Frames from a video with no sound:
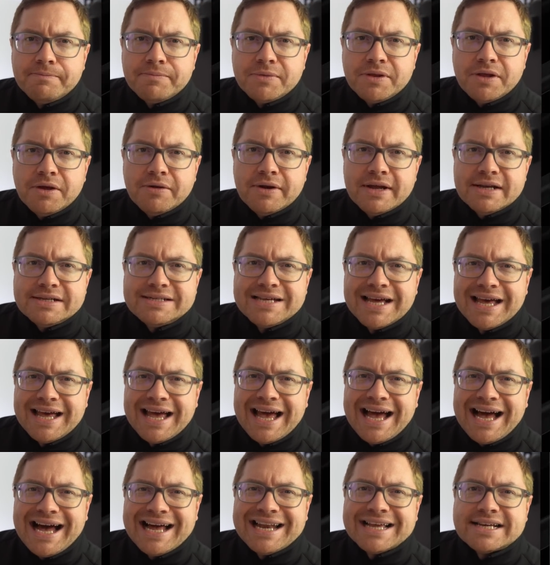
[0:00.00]
unit
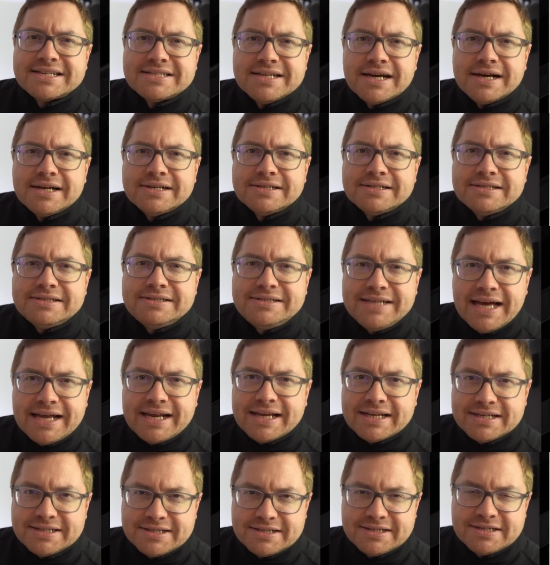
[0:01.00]
Alexander
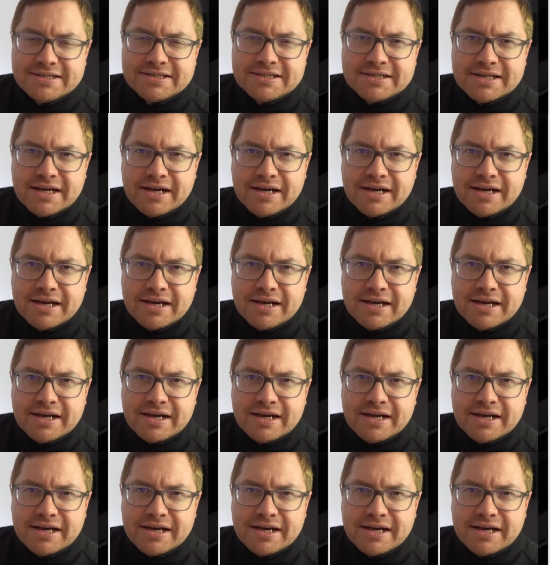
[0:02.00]
Dennis,